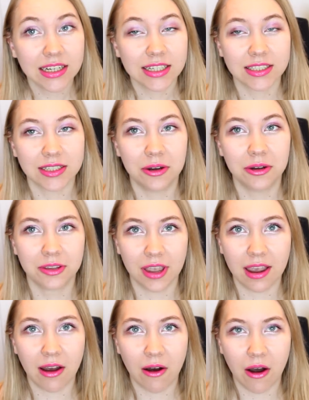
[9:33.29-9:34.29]
so
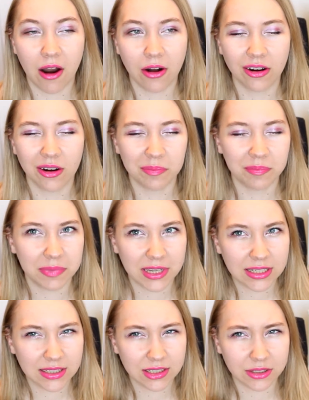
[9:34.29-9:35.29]
they are a
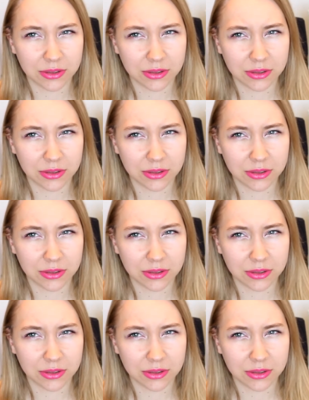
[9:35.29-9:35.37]
bit